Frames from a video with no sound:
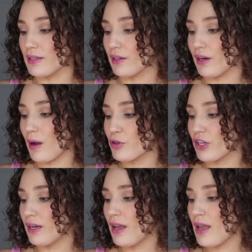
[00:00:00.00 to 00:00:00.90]
is a good
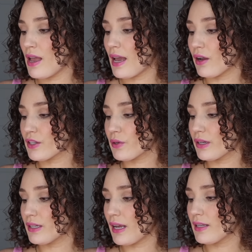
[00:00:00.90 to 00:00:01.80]
option. It also
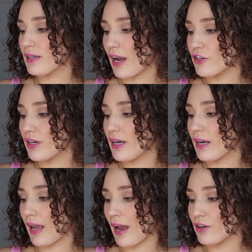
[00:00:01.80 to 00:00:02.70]
contains hydrogenated
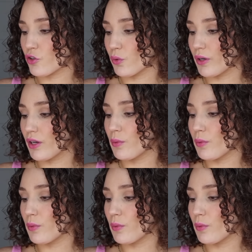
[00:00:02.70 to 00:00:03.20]
castor oil,